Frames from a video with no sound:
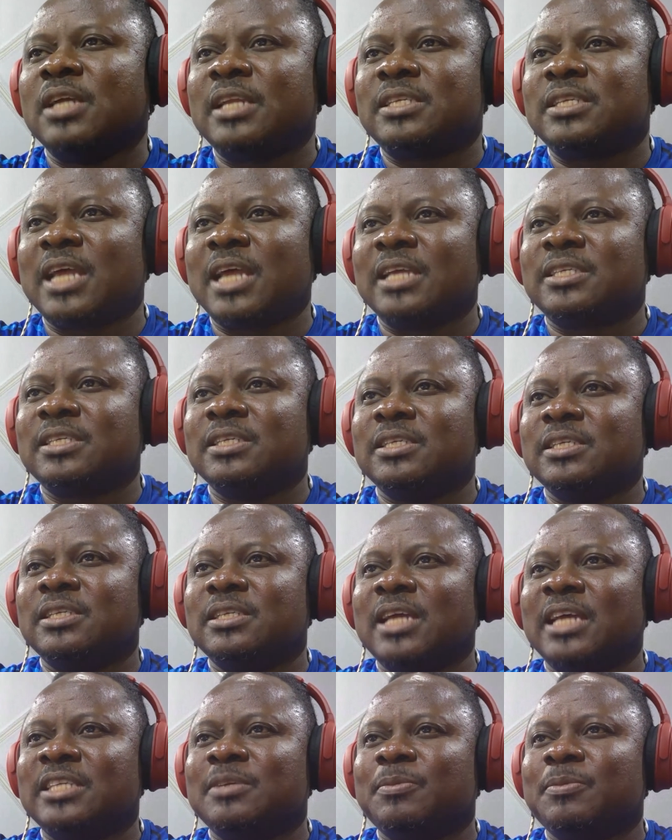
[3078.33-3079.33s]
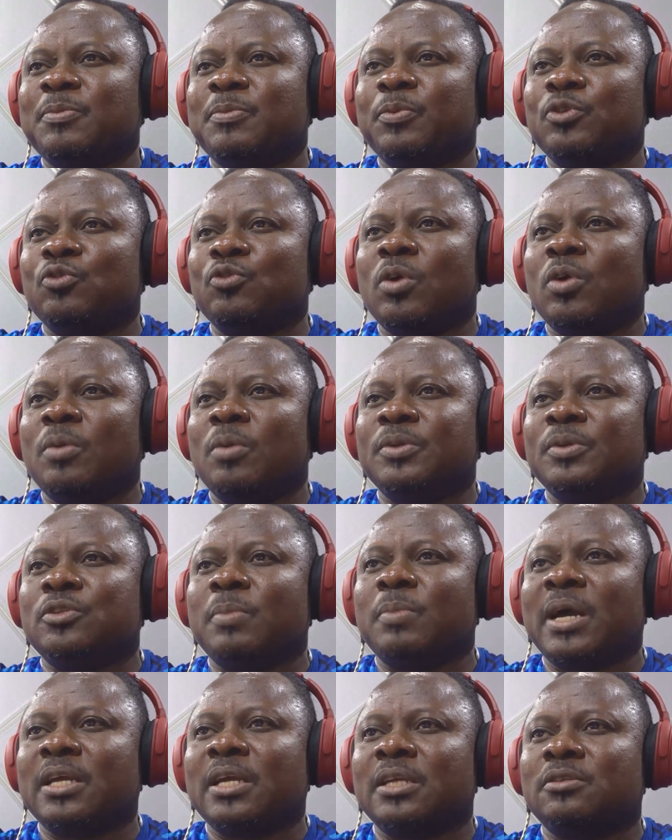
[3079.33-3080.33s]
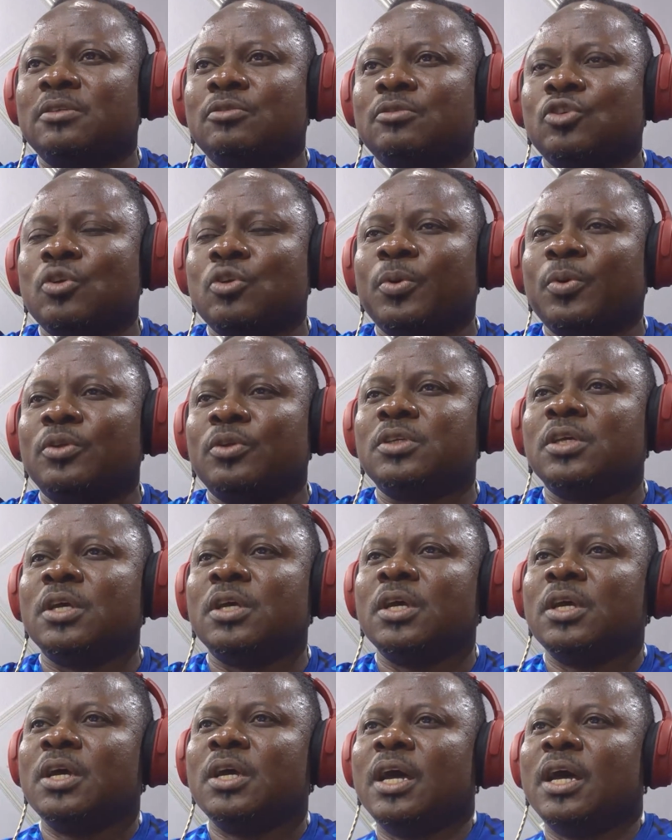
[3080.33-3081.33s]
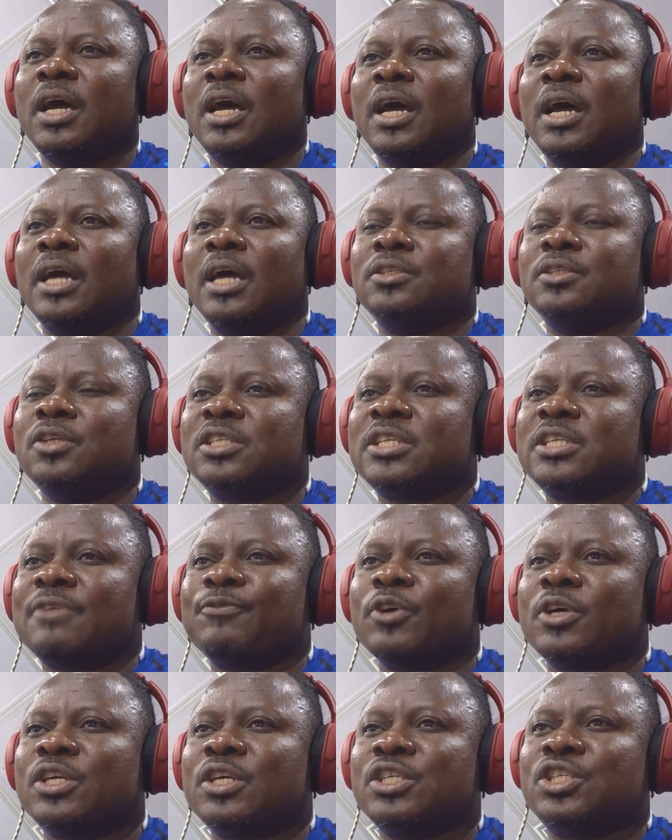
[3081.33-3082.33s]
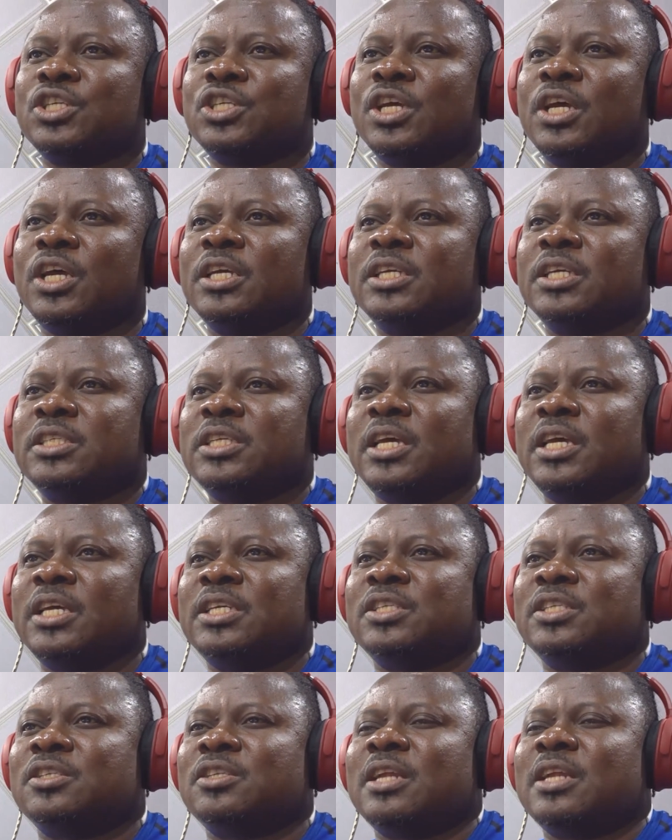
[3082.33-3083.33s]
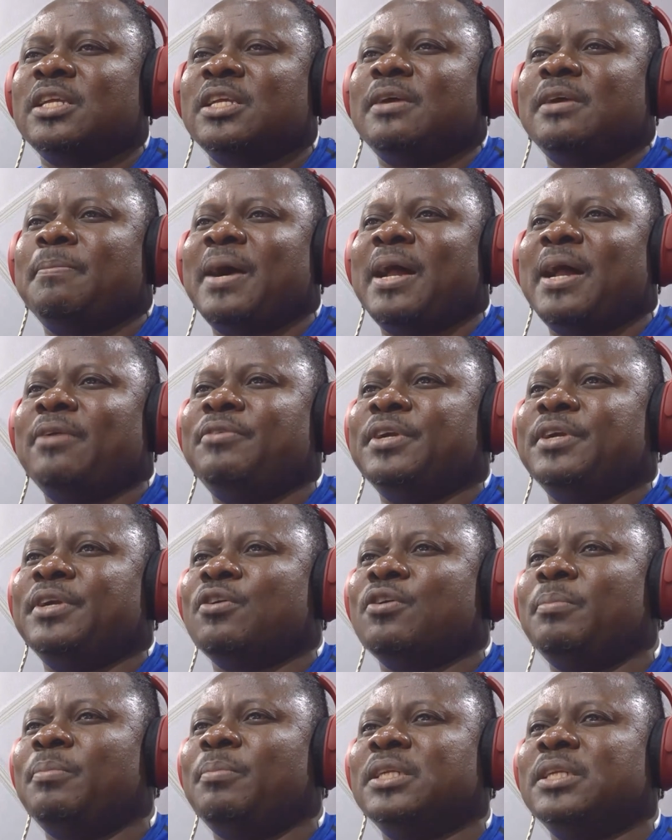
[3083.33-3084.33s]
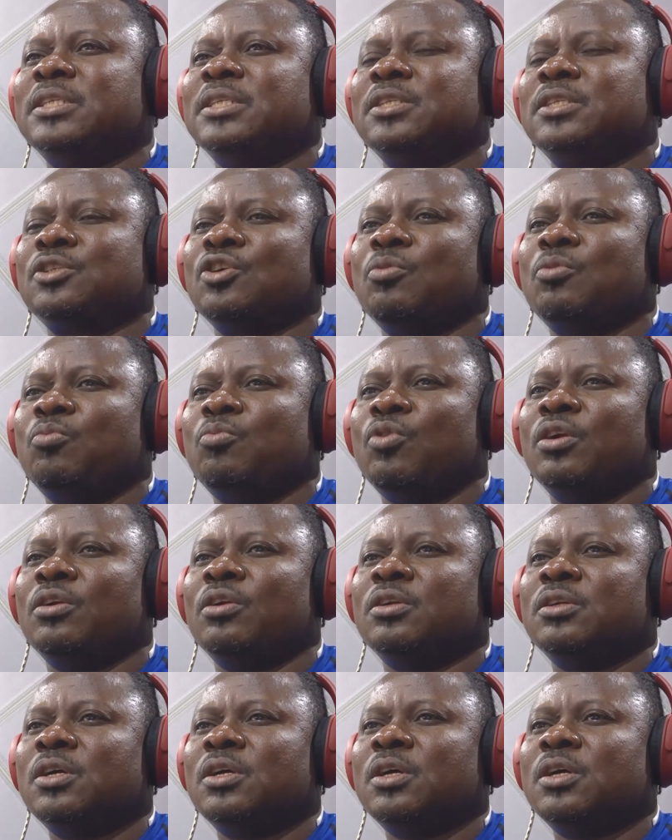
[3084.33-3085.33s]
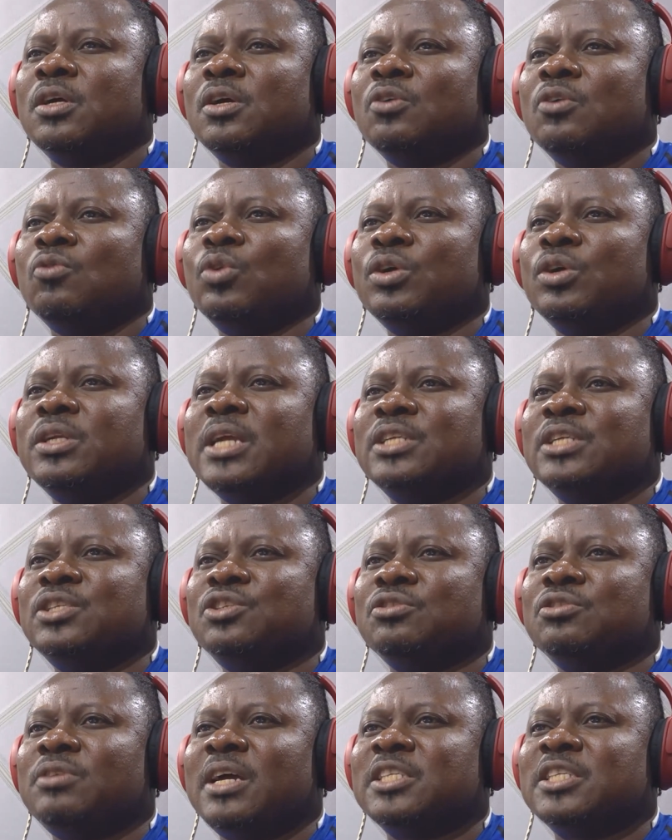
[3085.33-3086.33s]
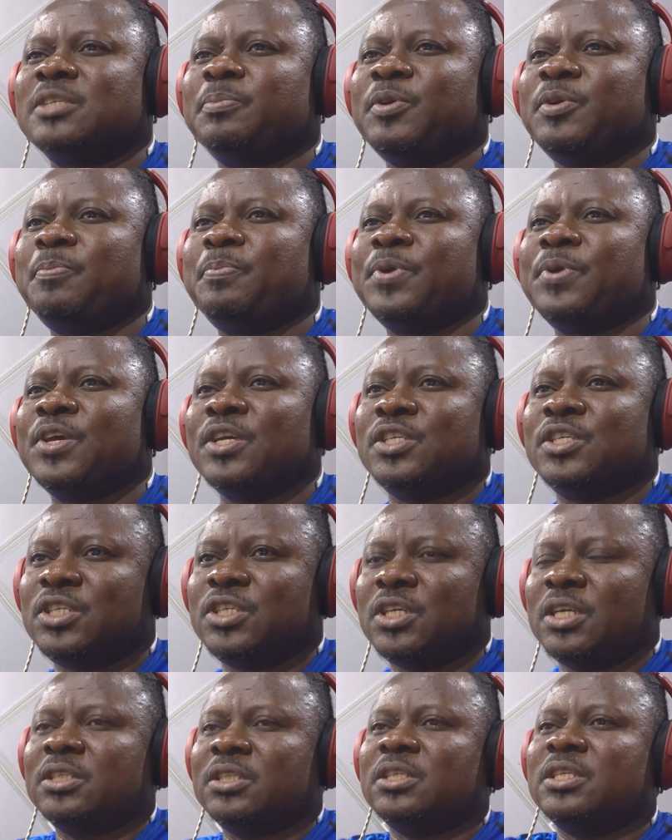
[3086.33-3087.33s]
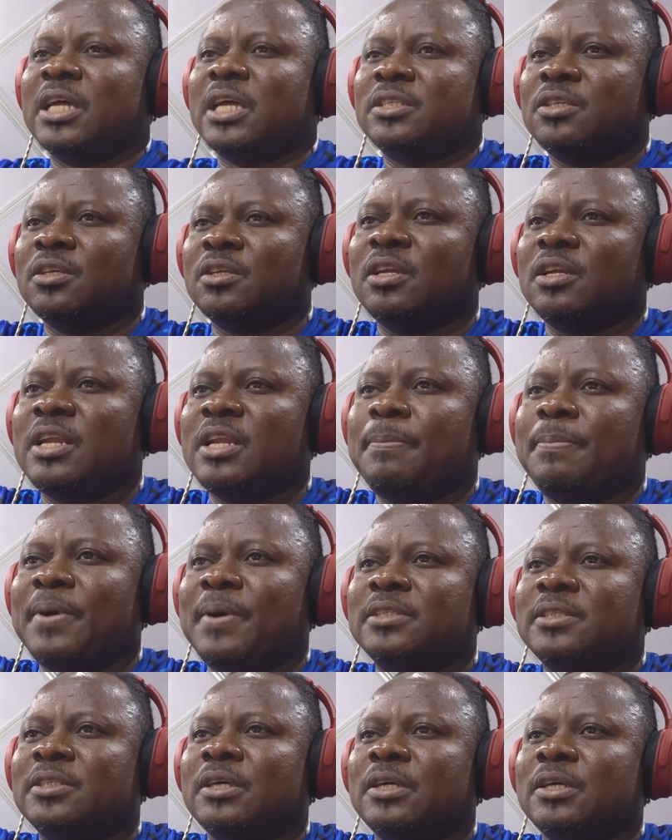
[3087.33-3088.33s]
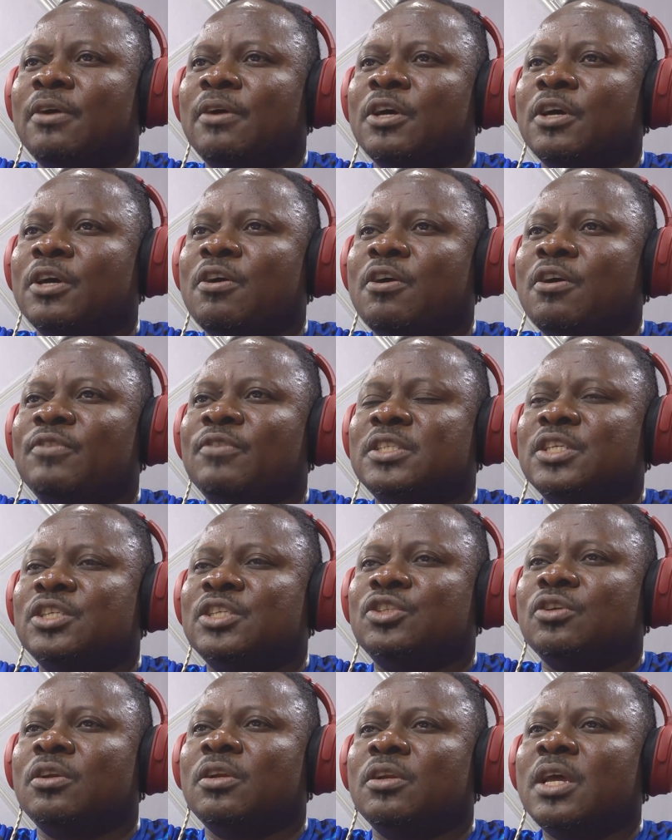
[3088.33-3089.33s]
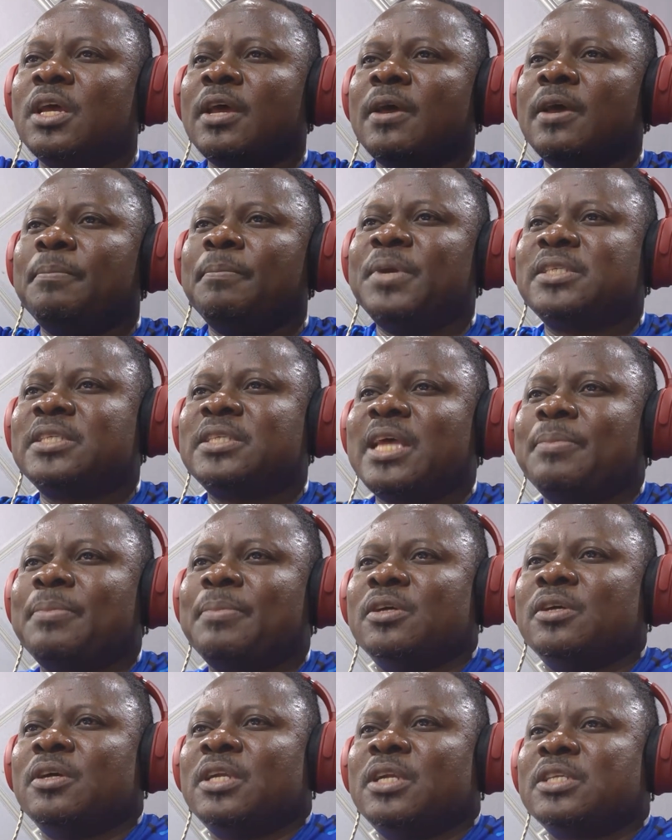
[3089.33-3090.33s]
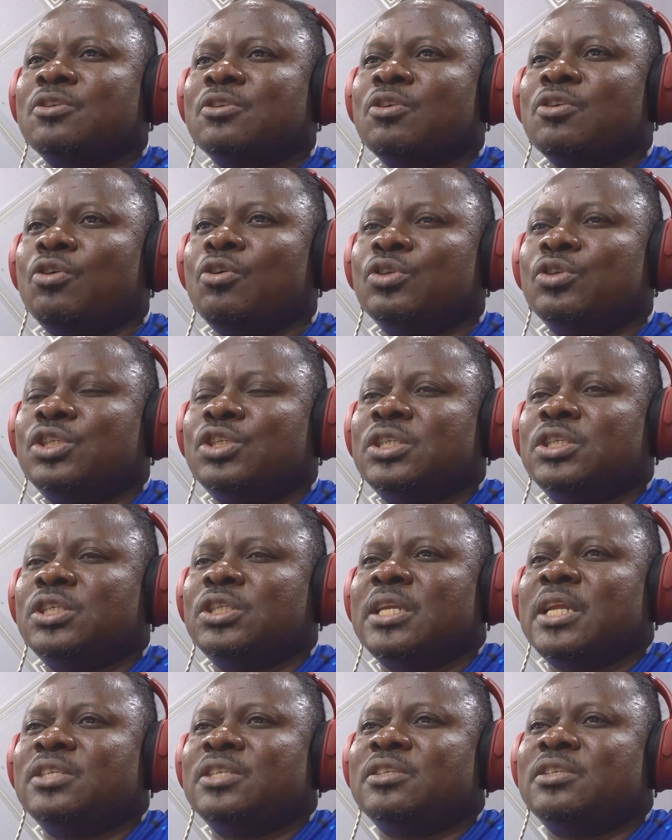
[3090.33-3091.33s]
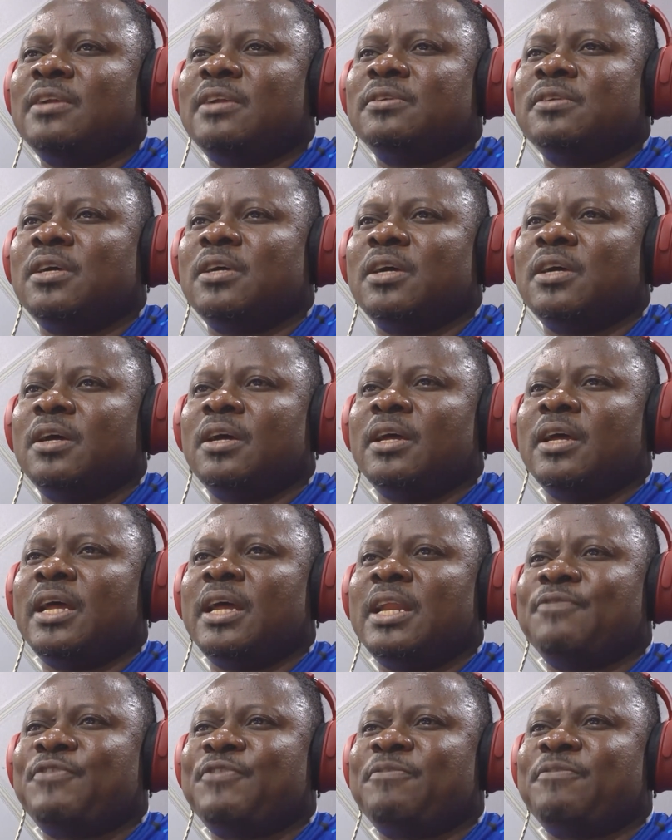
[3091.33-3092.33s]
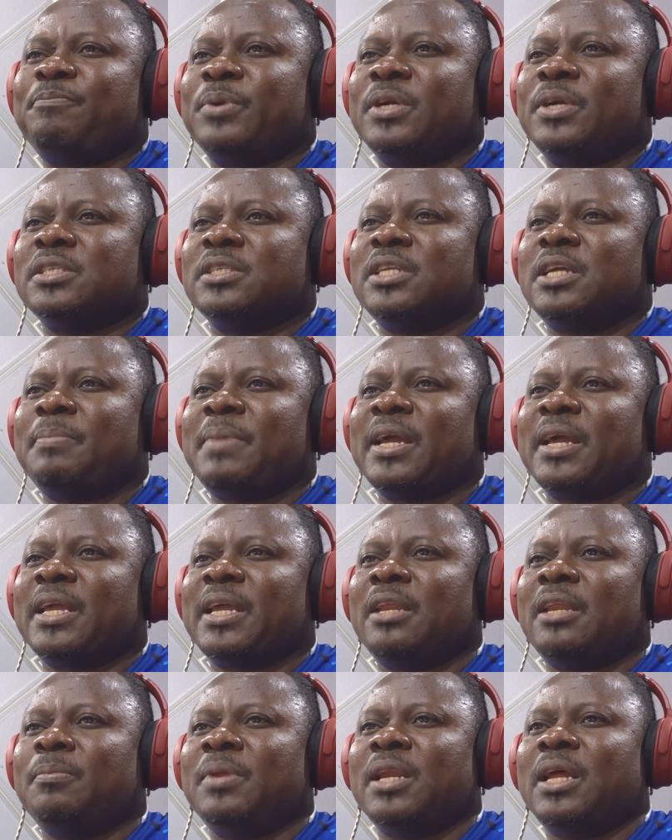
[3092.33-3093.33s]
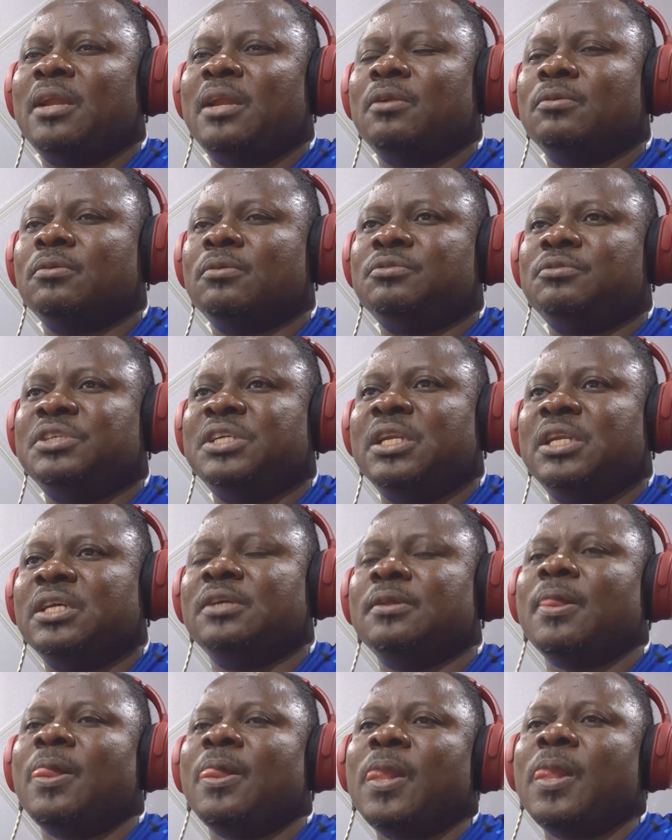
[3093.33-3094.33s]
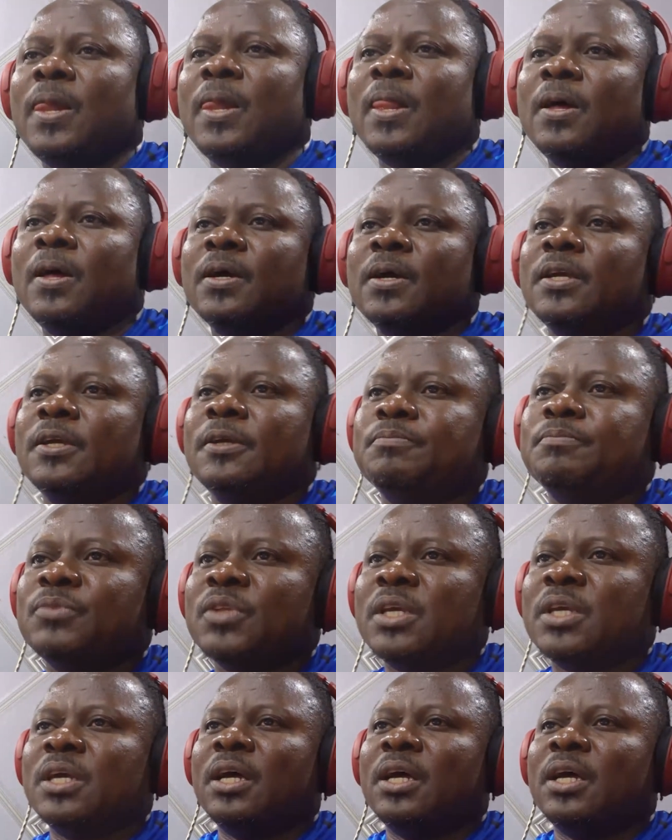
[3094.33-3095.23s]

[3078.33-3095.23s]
That's the people you want me to market to support. Joseph Okiche, he said it's not about recommending someone. Will Nigerians be patient? That's another part of the conversation. Big Sammy _OG, he said Nigerian NFF President Makere Milalo, really? Okay.